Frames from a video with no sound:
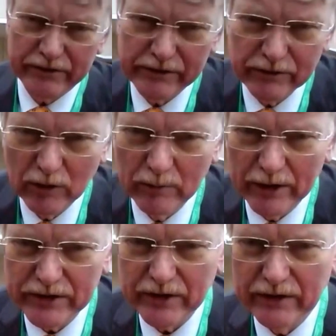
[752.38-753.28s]

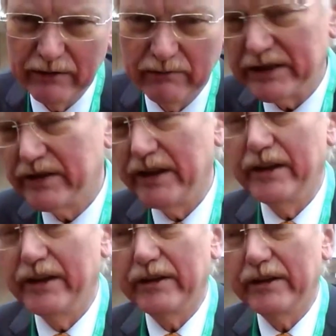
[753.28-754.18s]
robots in, let's
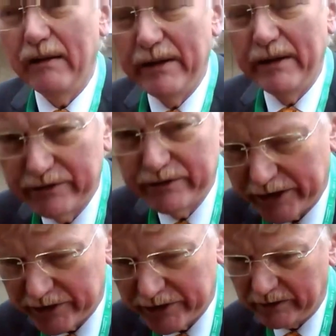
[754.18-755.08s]
say, car
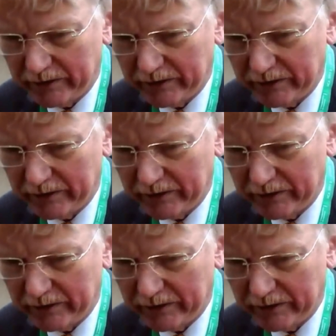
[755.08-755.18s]
manufacturing.